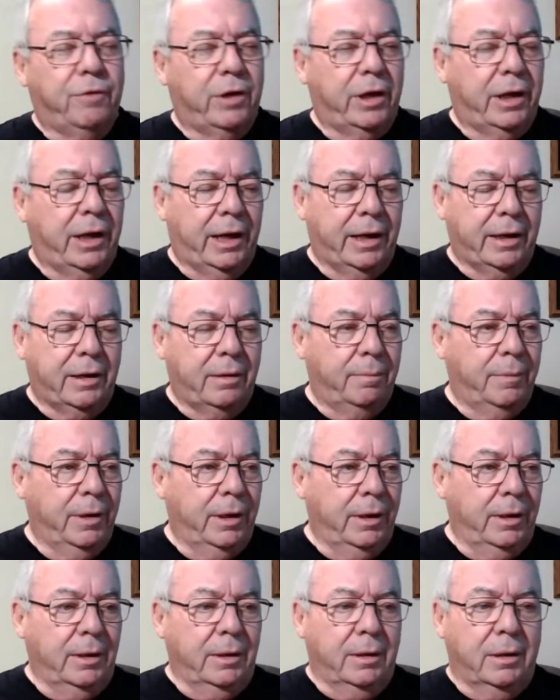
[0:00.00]
We had a,
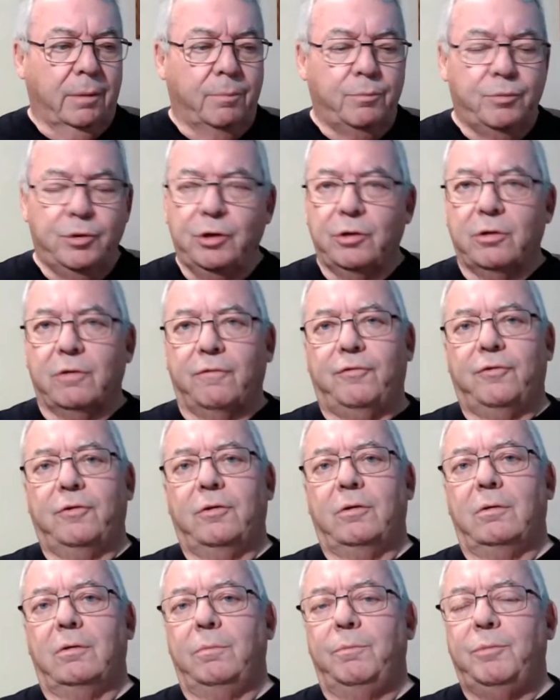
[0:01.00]
a
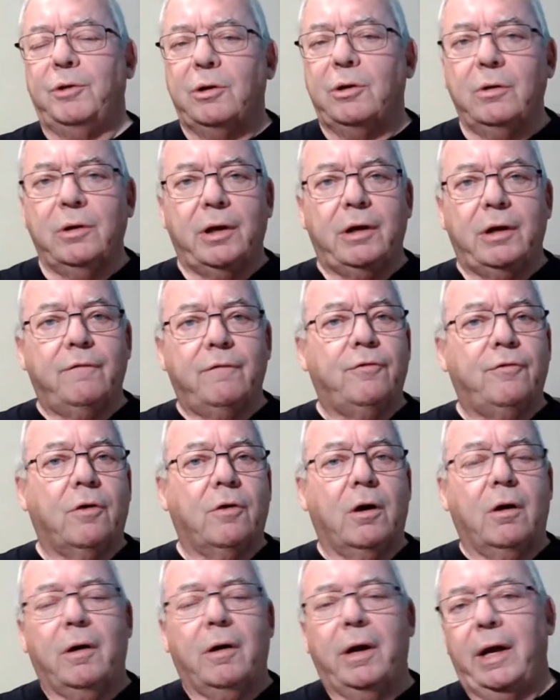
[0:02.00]
beautiful building
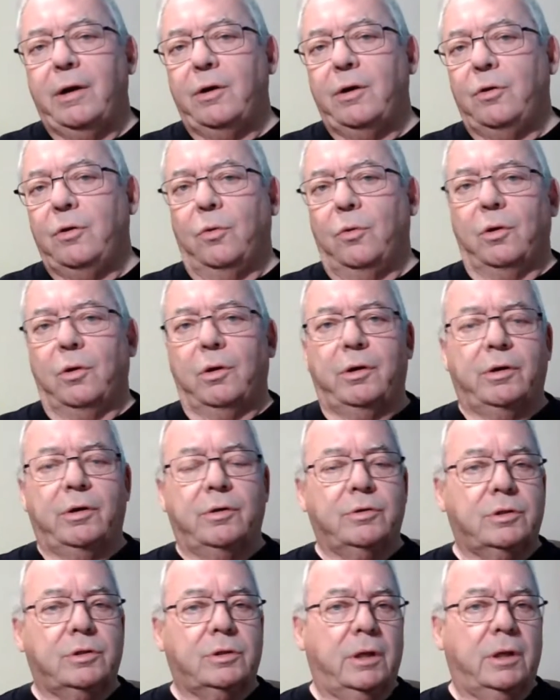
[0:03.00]
for our
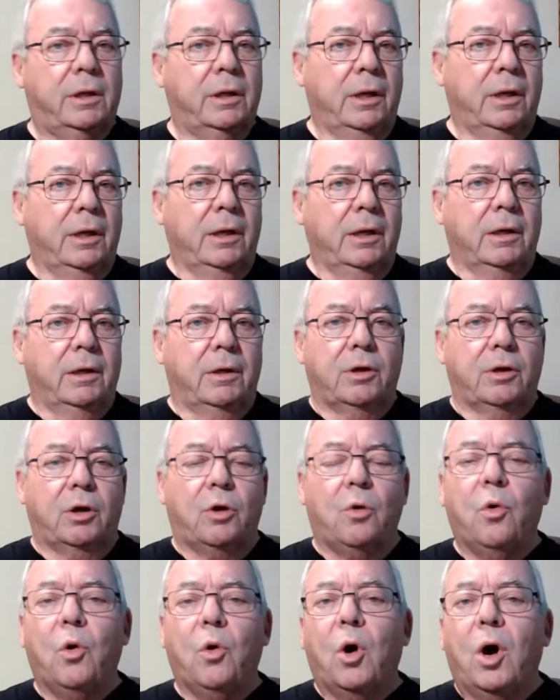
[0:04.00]
headquarters. Uh, the
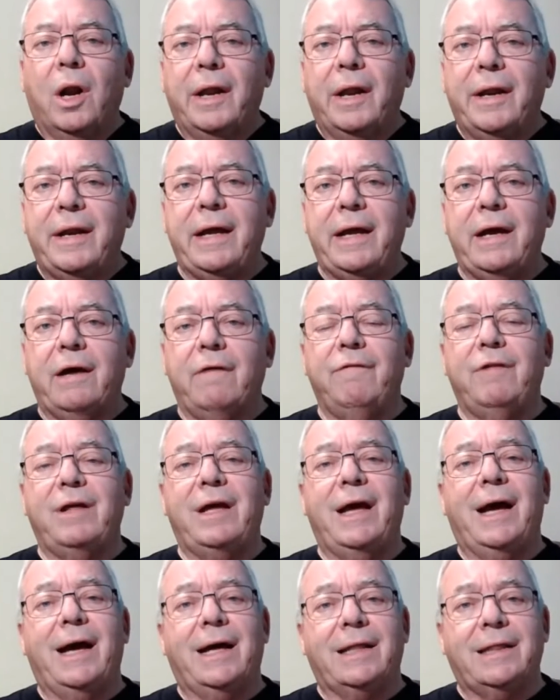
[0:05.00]
quality of
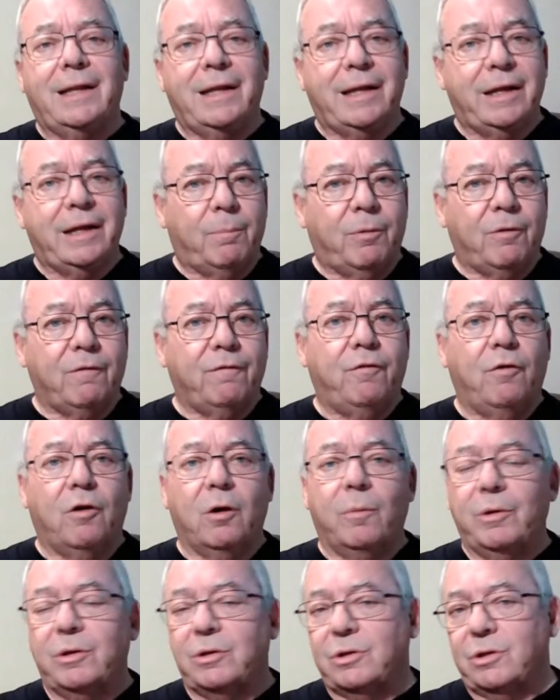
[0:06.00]
the athlete
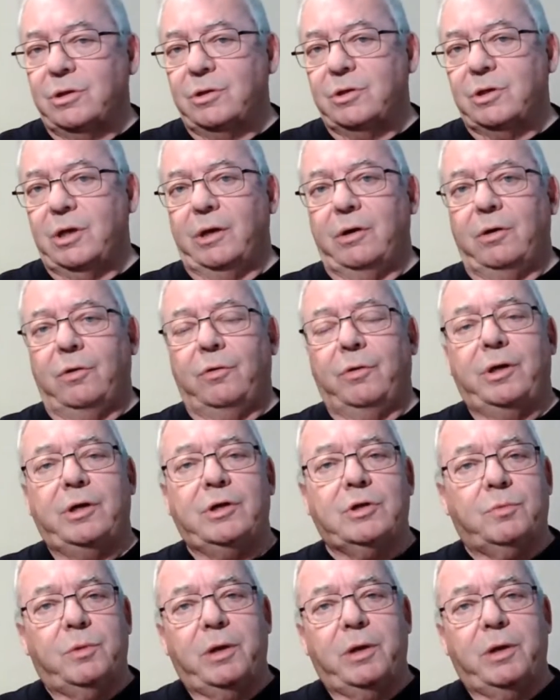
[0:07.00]
performances increased.